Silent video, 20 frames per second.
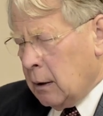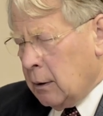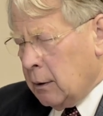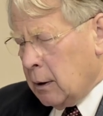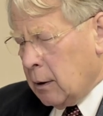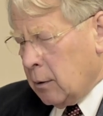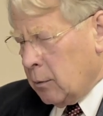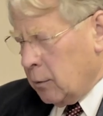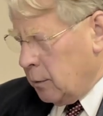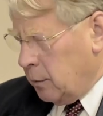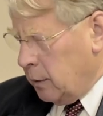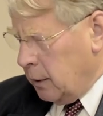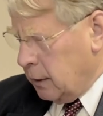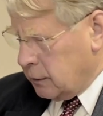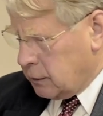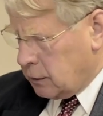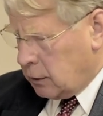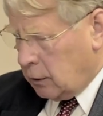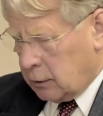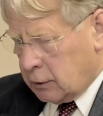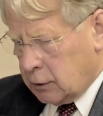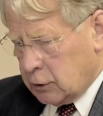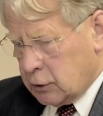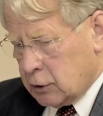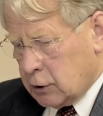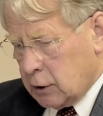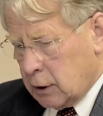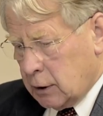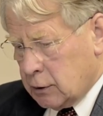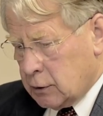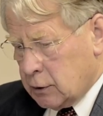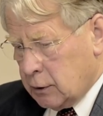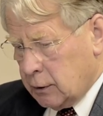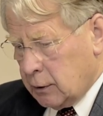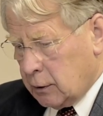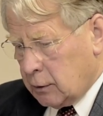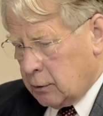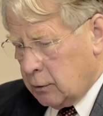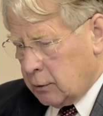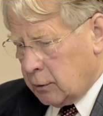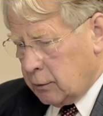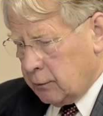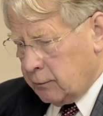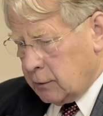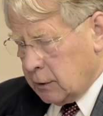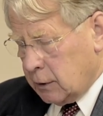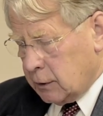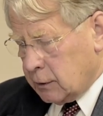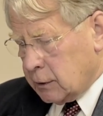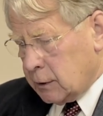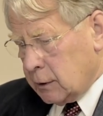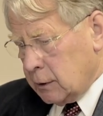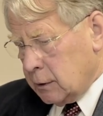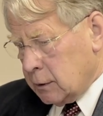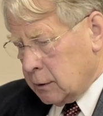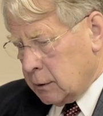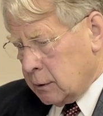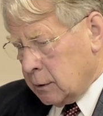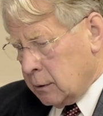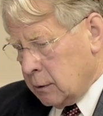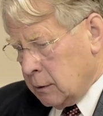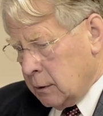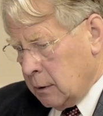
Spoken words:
there would be a Scottish judge in the Court of Justice,